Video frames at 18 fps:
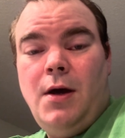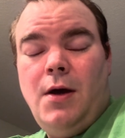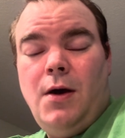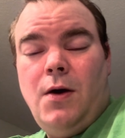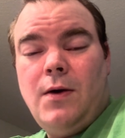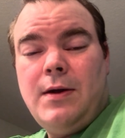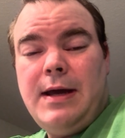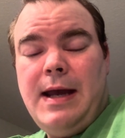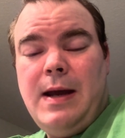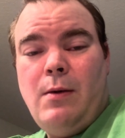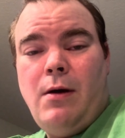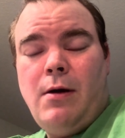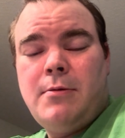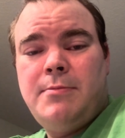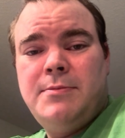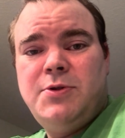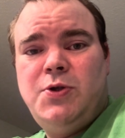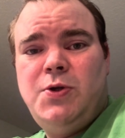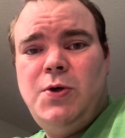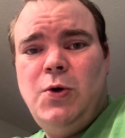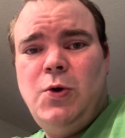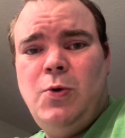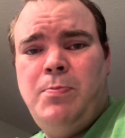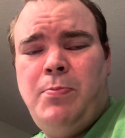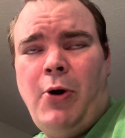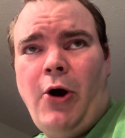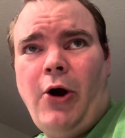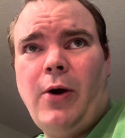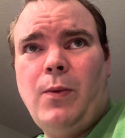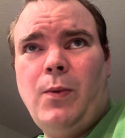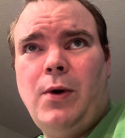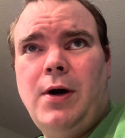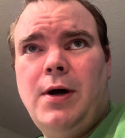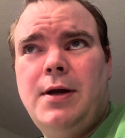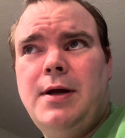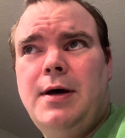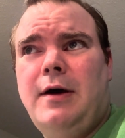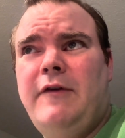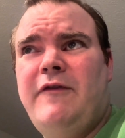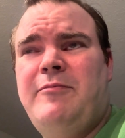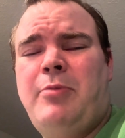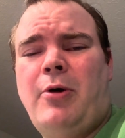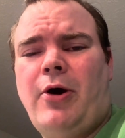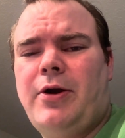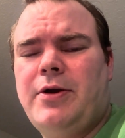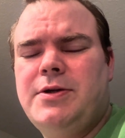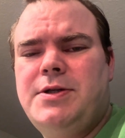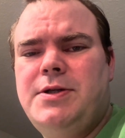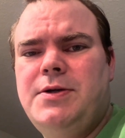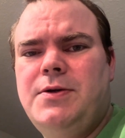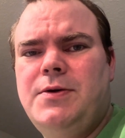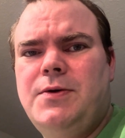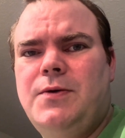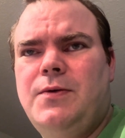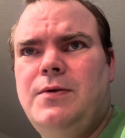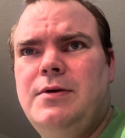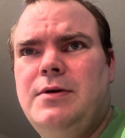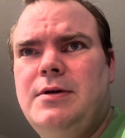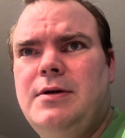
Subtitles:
Okay, welcome to part one of part two.